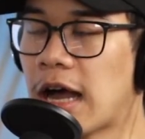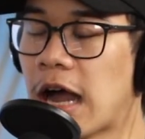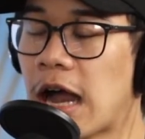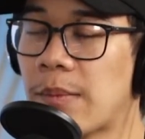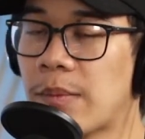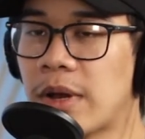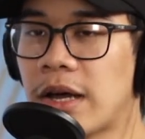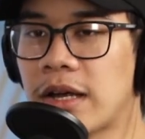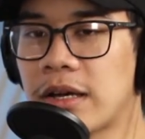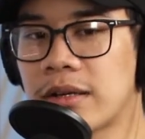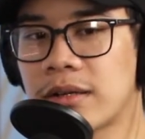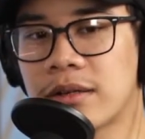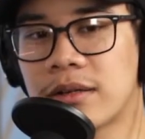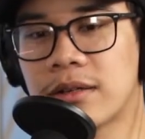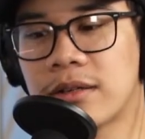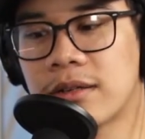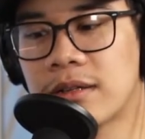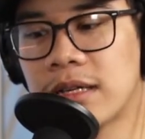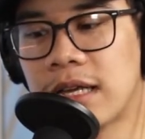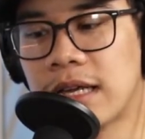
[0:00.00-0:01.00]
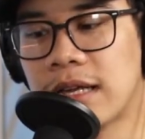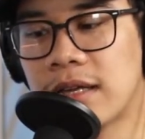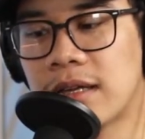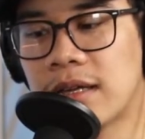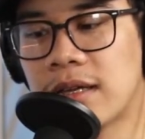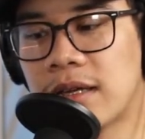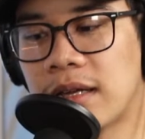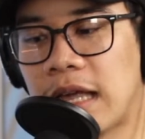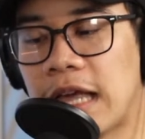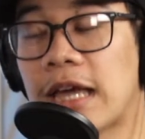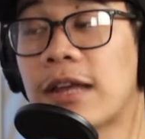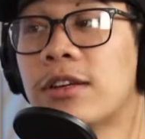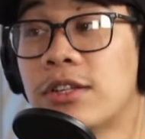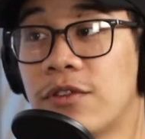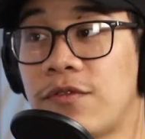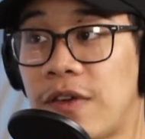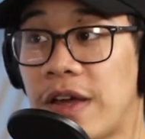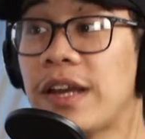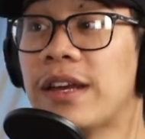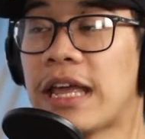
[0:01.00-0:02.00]
I'm not
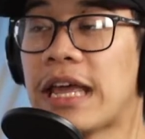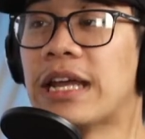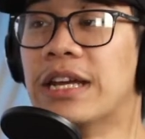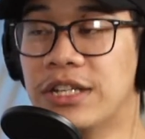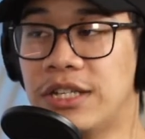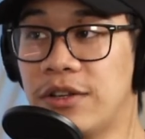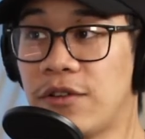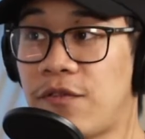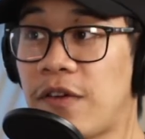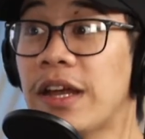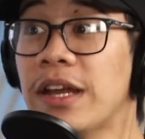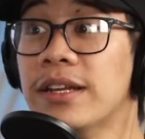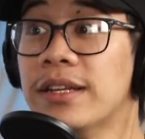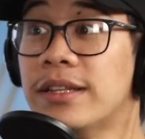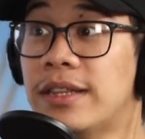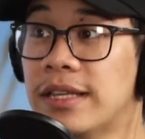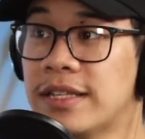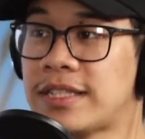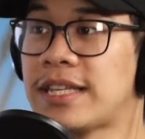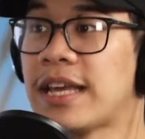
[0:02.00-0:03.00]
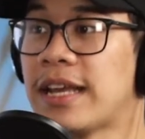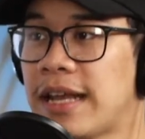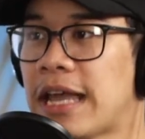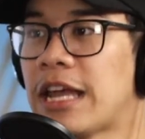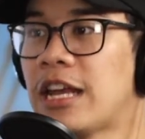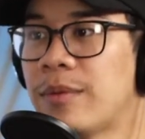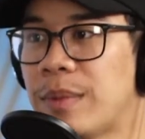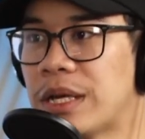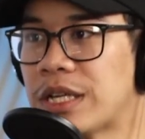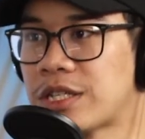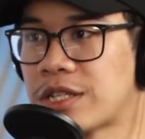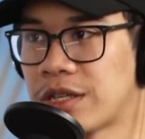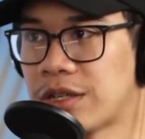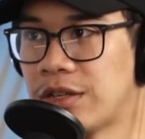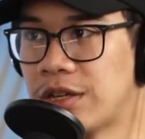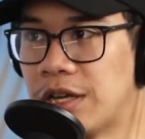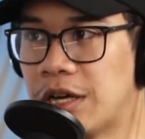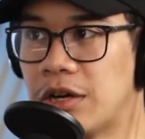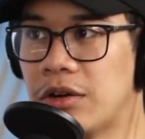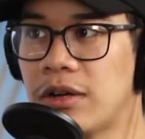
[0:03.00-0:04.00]
defended the said animation,
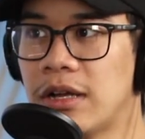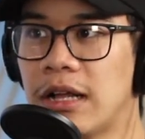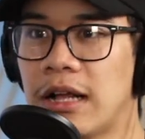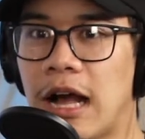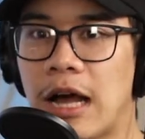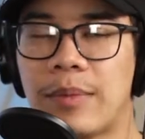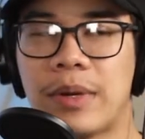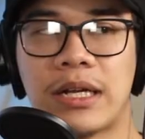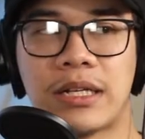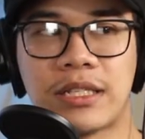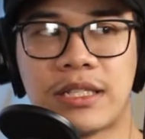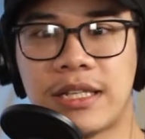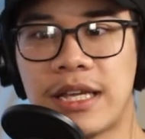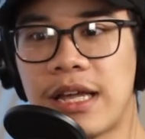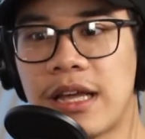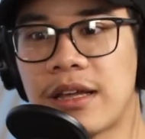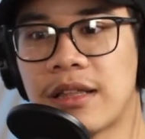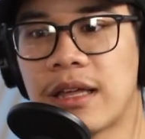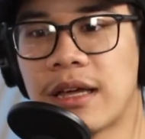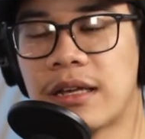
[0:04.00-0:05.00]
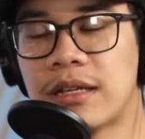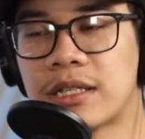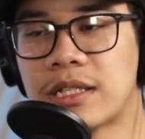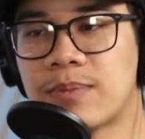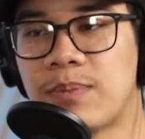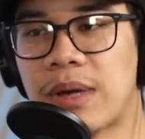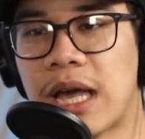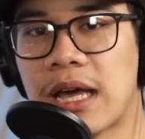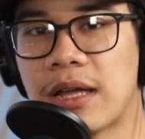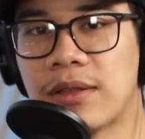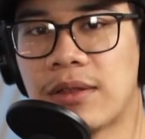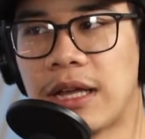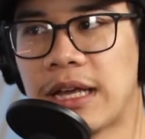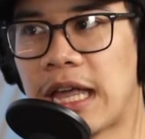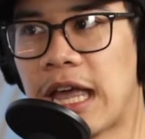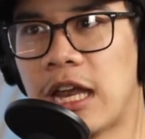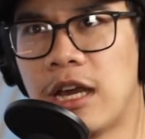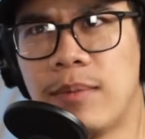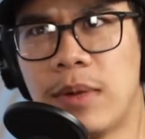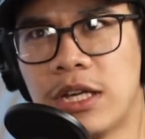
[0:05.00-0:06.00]
you know. I'm not saying that it's bad, like
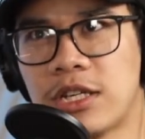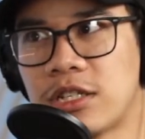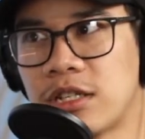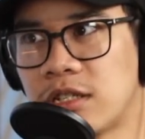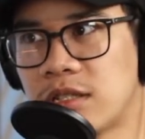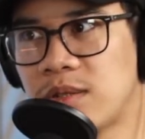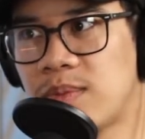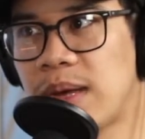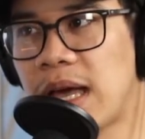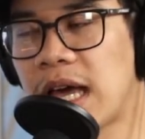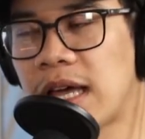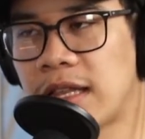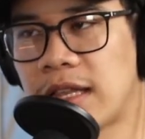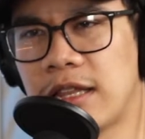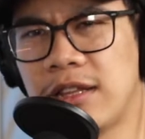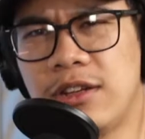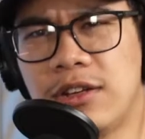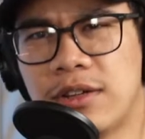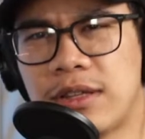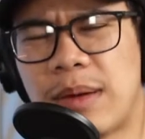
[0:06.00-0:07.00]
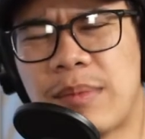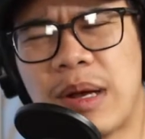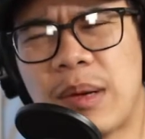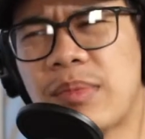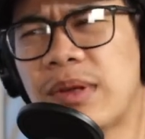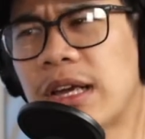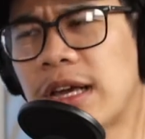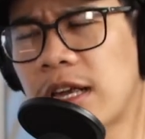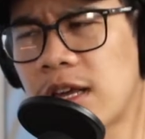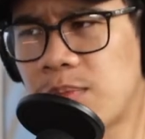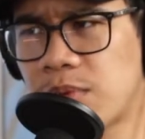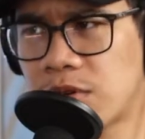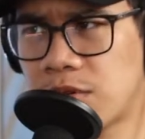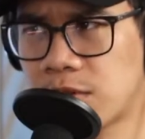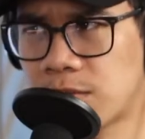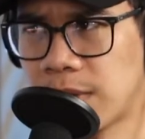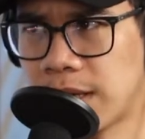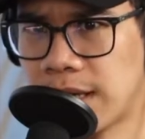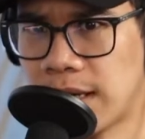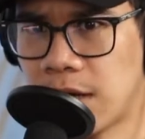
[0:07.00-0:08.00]
animation is bad, you know. I'm not being a
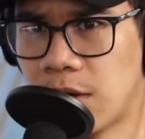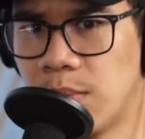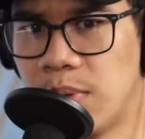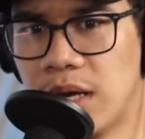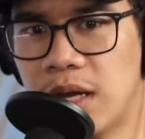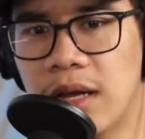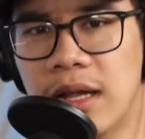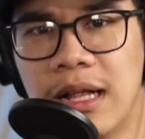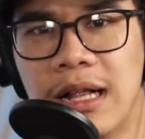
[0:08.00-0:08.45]
hypocrite right now, but